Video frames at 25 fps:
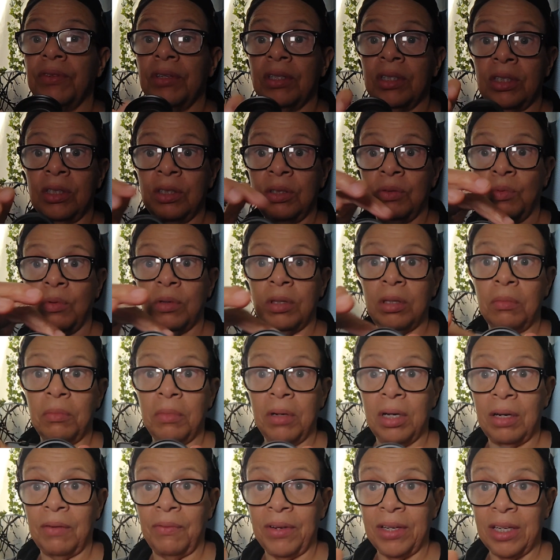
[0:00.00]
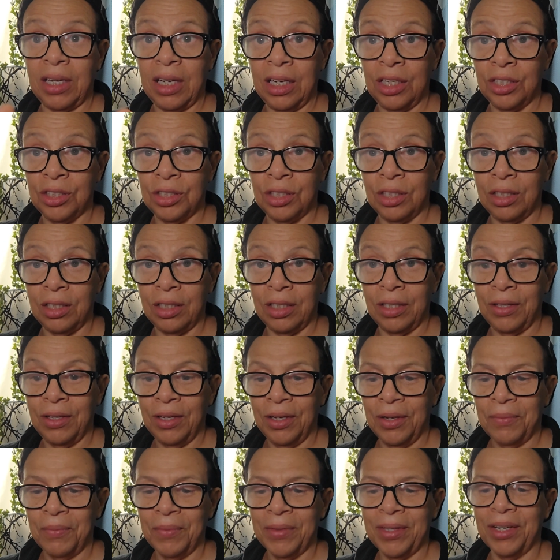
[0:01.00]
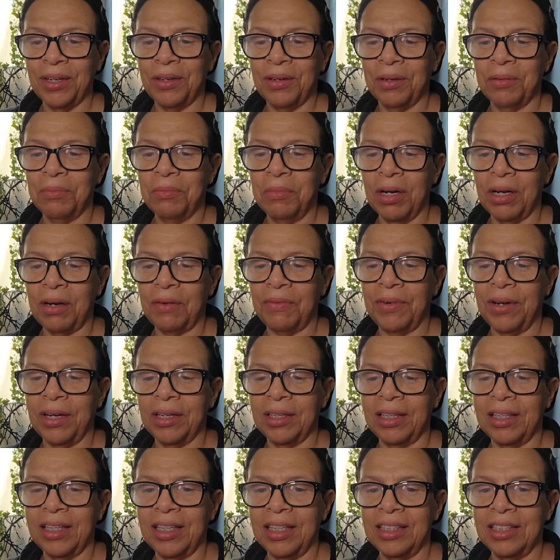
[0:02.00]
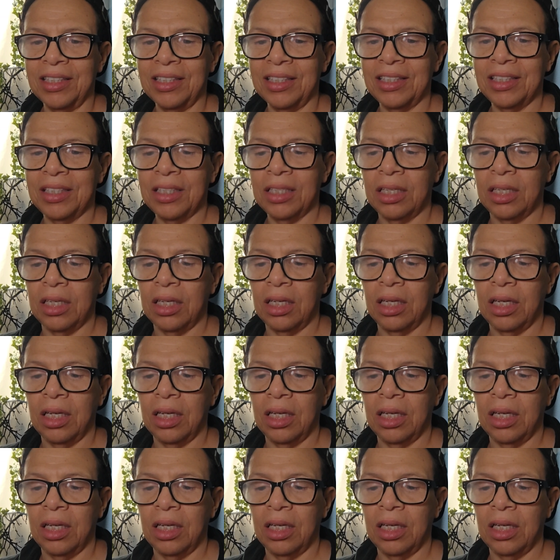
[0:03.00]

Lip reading: This is with the modification, like modified lens.